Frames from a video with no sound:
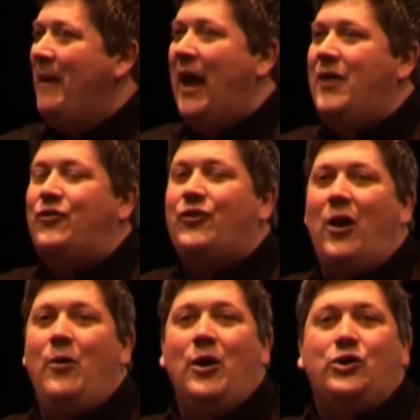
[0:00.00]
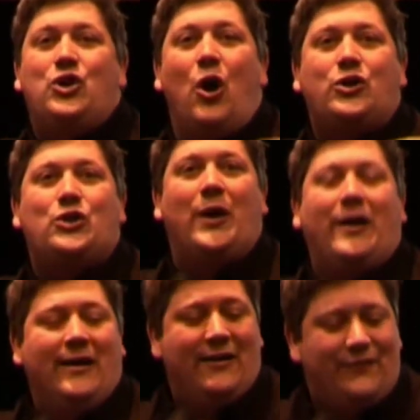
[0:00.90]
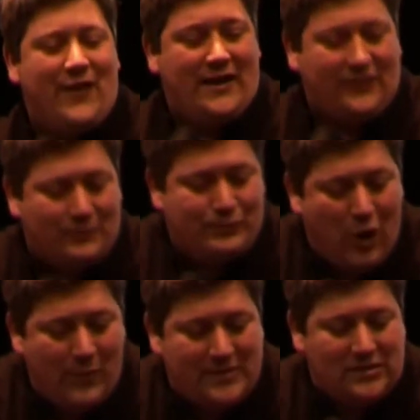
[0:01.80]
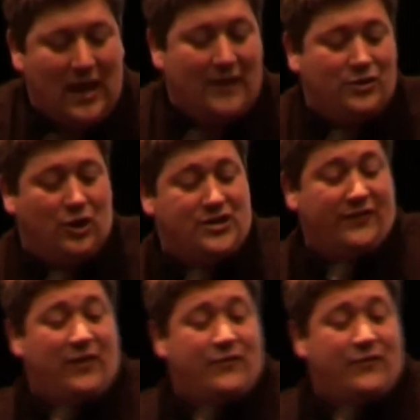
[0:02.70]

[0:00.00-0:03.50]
And so Joshua invaded the promised land. God said, I've